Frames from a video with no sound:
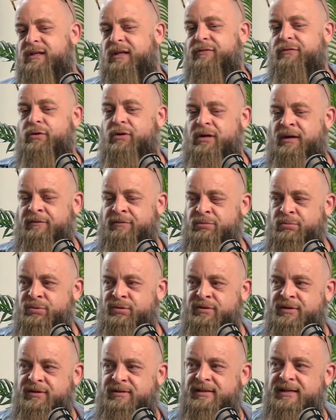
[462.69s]
if they're
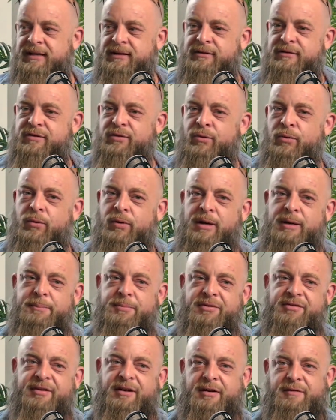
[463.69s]
comfortable with it, take twenty
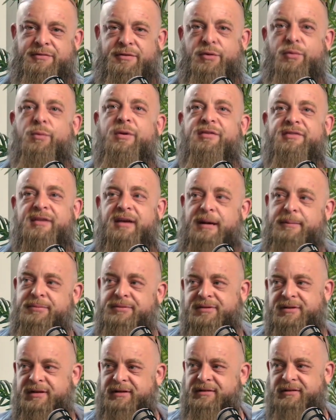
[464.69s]
percent of their risk
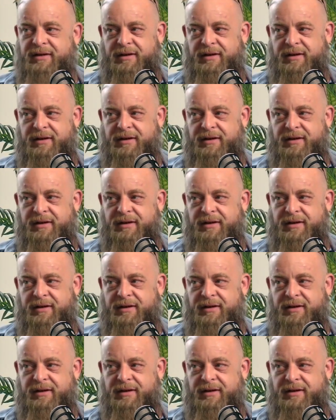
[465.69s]
appetite.